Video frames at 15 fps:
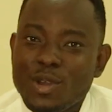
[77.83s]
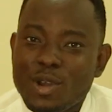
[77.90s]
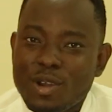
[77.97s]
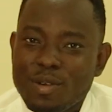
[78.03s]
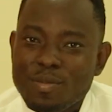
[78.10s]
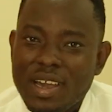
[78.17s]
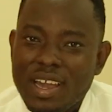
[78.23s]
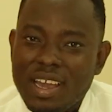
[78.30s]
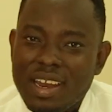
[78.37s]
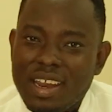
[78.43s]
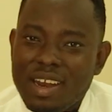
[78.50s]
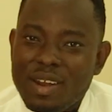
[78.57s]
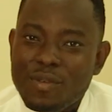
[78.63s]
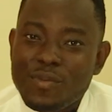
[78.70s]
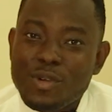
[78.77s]
young man,
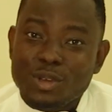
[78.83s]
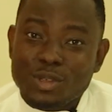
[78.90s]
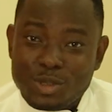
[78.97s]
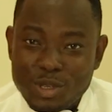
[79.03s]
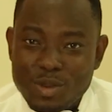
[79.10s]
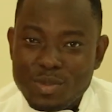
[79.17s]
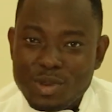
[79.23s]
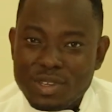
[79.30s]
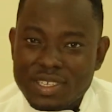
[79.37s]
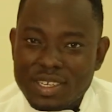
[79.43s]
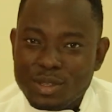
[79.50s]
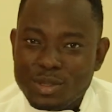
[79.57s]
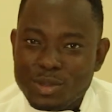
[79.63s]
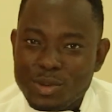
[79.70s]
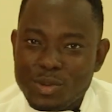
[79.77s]
and of course, doing
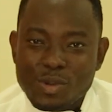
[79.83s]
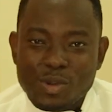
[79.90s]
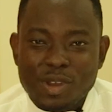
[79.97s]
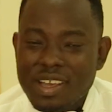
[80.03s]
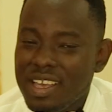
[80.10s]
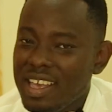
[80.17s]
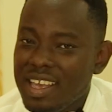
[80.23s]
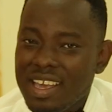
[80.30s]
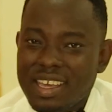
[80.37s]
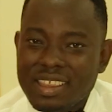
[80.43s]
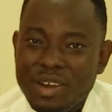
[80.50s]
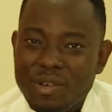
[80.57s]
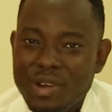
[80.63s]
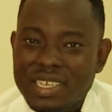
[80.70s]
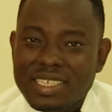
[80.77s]
music to
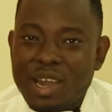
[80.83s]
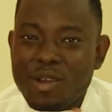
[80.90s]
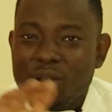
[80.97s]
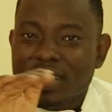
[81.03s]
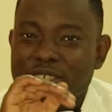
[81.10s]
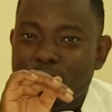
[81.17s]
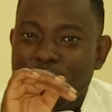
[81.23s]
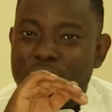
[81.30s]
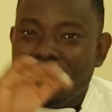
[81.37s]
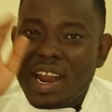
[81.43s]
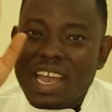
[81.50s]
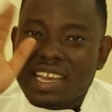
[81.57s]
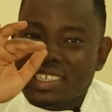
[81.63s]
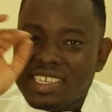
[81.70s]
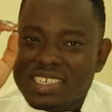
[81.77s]
the rate at which you
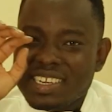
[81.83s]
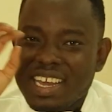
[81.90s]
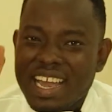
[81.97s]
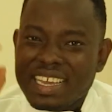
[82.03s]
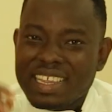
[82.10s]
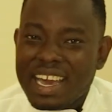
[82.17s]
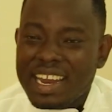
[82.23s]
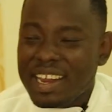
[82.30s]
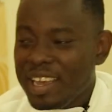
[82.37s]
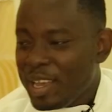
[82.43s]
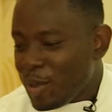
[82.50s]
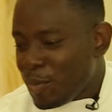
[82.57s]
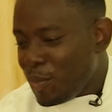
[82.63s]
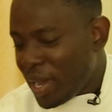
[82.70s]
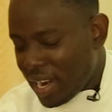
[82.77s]
fly, just like that.
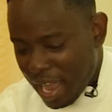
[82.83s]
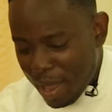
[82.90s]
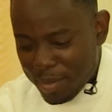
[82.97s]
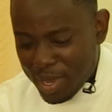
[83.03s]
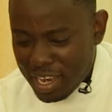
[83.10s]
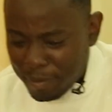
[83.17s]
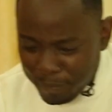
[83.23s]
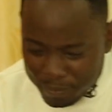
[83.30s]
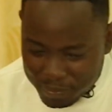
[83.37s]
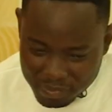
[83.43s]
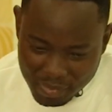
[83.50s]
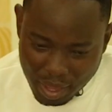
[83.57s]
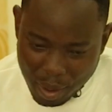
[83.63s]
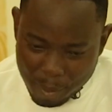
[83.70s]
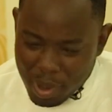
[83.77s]
But I mean,
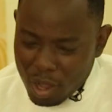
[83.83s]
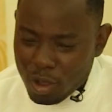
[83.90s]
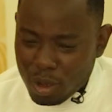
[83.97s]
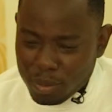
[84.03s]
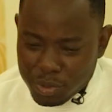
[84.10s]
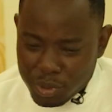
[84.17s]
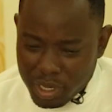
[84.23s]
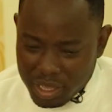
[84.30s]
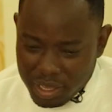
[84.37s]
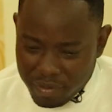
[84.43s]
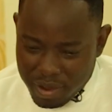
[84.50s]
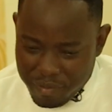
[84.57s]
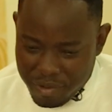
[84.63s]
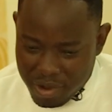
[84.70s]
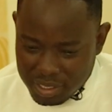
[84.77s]
Malcolm Nuna, the
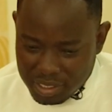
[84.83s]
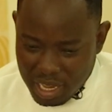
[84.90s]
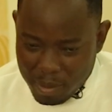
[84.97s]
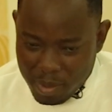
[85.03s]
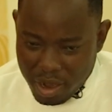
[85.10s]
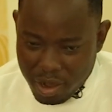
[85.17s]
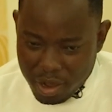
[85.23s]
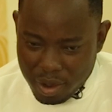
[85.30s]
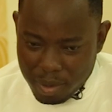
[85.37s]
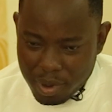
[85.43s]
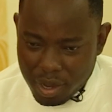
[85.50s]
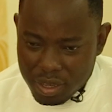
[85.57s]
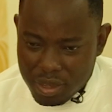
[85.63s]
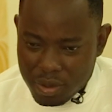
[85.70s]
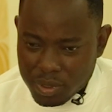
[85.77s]
very first time I heard
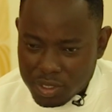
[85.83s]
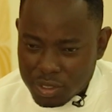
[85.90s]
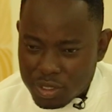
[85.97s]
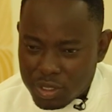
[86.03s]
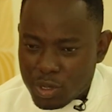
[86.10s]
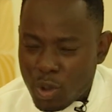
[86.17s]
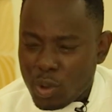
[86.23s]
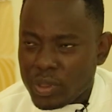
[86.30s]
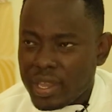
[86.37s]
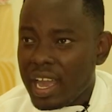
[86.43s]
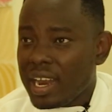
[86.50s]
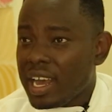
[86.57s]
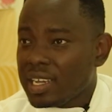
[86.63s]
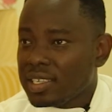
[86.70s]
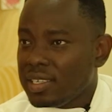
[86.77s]
about you was a song that
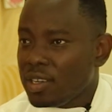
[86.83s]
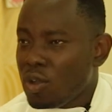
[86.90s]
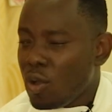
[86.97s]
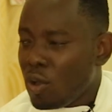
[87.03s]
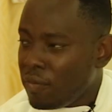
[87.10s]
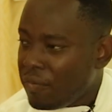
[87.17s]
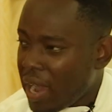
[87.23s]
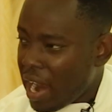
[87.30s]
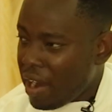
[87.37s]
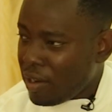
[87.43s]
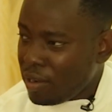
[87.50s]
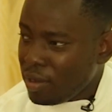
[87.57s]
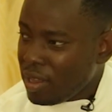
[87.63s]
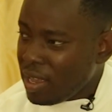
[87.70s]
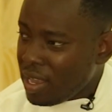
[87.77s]
had actually gone
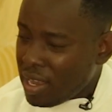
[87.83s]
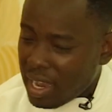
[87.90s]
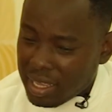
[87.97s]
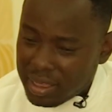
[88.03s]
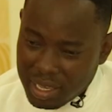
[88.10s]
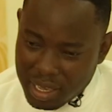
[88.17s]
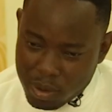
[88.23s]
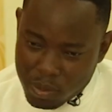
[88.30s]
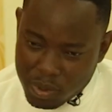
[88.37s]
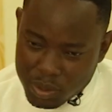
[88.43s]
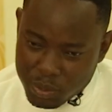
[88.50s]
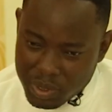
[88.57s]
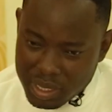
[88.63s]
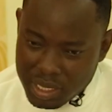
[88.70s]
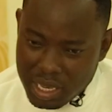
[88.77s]
viral. I think it was
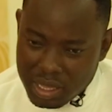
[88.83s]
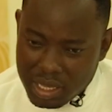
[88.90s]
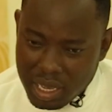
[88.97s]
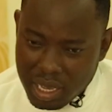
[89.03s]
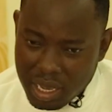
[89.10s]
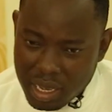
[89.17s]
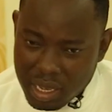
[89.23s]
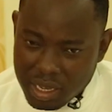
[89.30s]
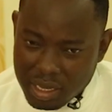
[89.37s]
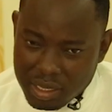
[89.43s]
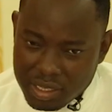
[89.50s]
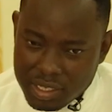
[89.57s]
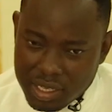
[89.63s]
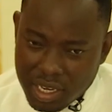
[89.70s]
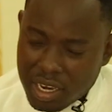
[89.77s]
within the
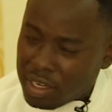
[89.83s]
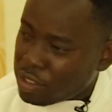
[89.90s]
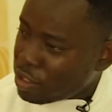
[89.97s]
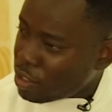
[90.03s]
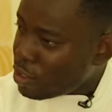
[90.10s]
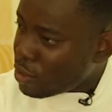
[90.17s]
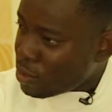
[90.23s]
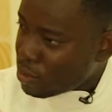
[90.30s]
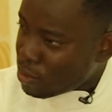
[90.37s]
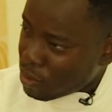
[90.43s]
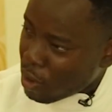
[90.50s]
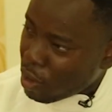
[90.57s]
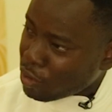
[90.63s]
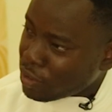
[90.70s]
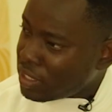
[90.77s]
secondary
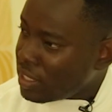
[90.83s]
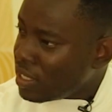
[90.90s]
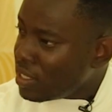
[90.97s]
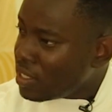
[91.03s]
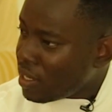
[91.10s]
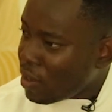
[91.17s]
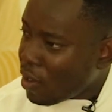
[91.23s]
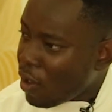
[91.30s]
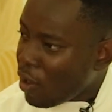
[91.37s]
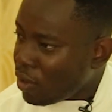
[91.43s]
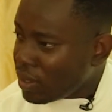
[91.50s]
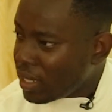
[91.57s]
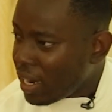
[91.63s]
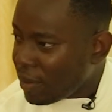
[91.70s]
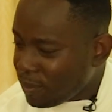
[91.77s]
school audience and all
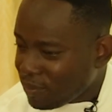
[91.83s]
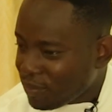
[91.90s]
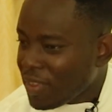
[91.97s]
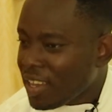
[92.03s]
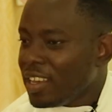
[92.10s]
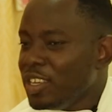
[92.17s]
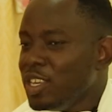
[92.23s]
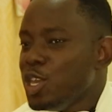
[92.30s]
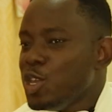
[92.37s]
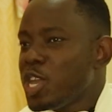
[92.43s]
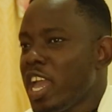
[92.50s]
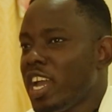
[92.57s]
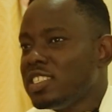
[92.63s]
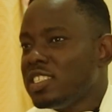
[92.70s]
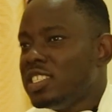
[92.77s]
that. You
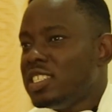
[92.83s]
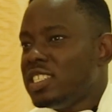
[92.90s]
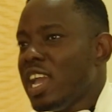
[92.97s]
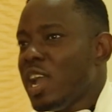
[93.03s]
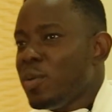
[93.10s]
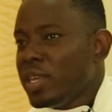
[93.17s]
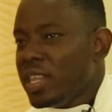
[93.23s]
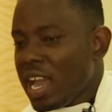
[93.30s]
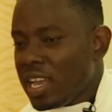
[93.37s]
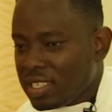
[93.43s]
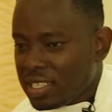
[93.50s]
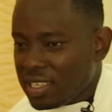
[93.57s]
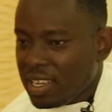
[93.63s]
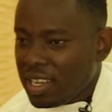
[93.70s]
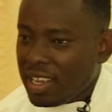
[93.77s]
care to share with
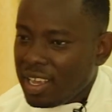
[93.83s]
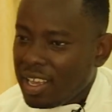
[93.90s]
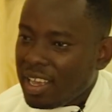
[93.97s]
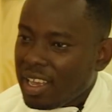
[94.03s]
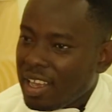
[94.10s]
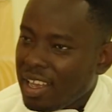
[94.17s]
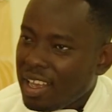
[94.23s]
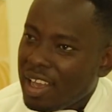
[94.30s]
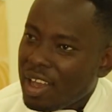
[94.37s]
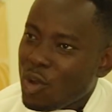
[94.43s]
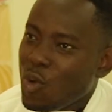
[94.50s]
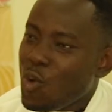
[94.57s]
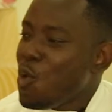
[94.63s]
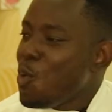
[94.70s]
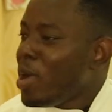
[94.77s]
us
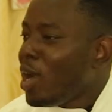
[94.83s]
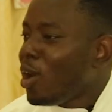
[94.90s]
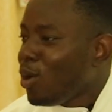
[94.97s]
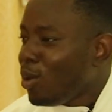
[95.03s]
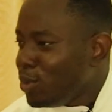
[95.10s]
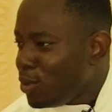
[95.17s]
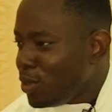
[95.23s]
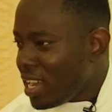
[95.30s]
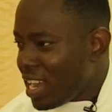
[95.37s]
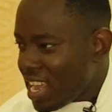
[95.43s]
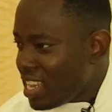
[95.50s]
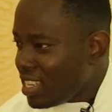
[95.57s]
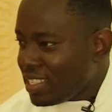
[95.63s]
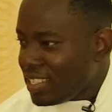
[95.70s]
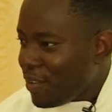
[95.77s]
who Malcolm Nuna
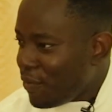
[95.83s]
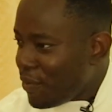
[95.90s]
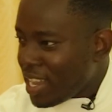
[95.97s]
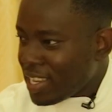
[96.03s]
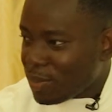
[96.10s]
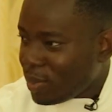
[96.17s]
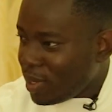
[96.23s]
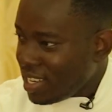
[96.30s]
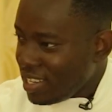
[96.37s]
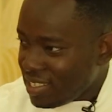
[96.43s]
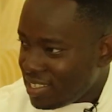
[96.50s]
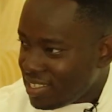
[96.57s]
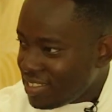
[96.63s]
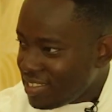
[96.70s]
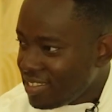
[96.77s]
is in the first place?